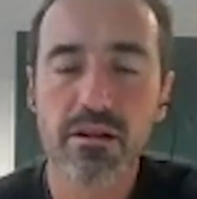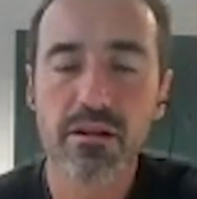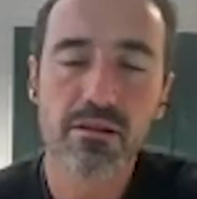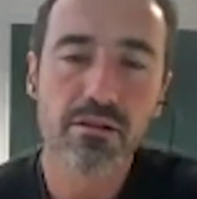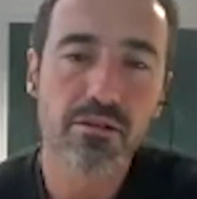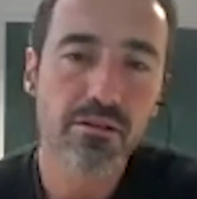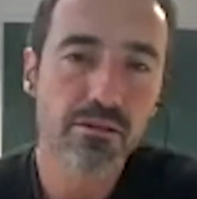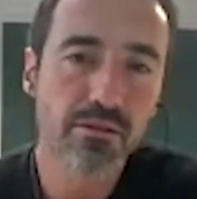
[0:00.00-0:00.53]

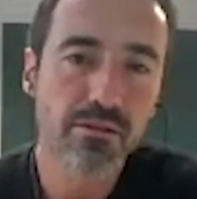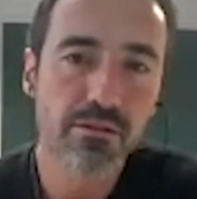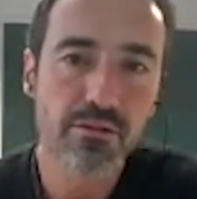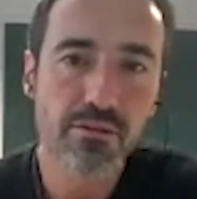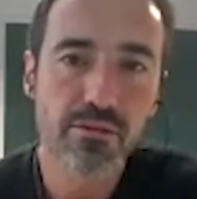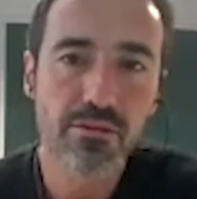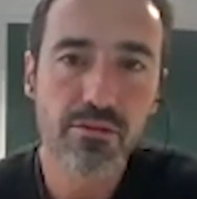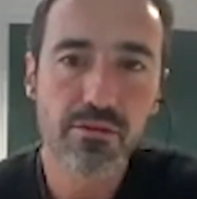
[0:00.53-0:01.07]

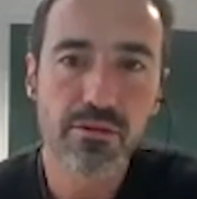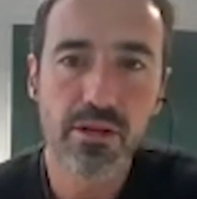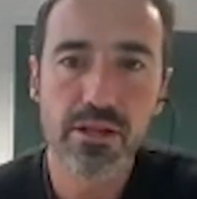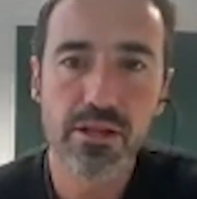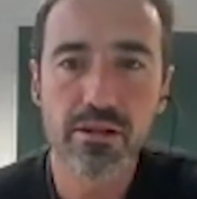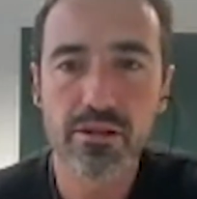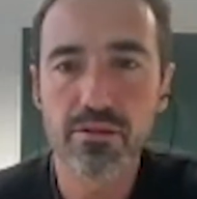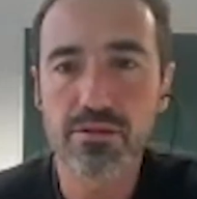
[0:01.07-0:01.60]

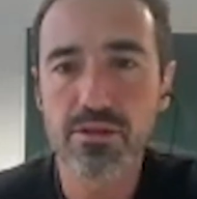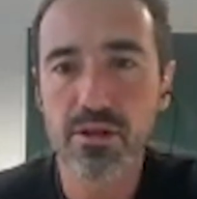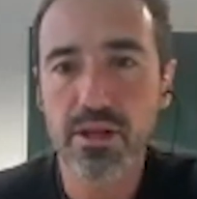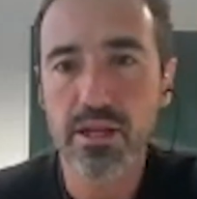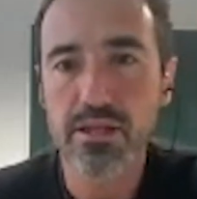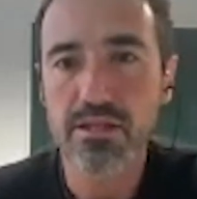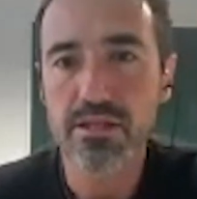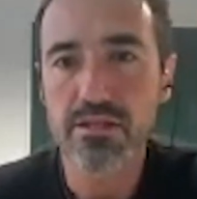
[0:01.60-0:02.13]
and in other
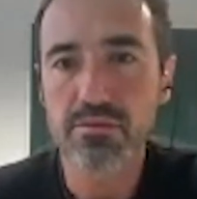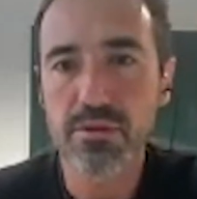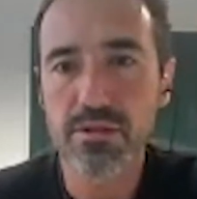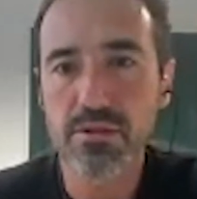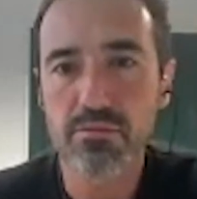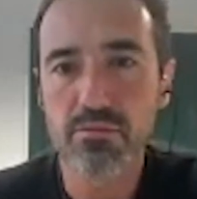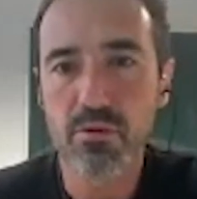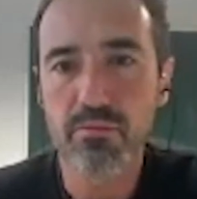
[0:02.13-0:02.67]
cases when
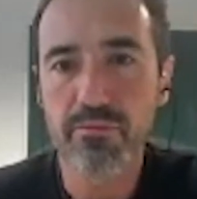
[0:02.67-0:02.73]
the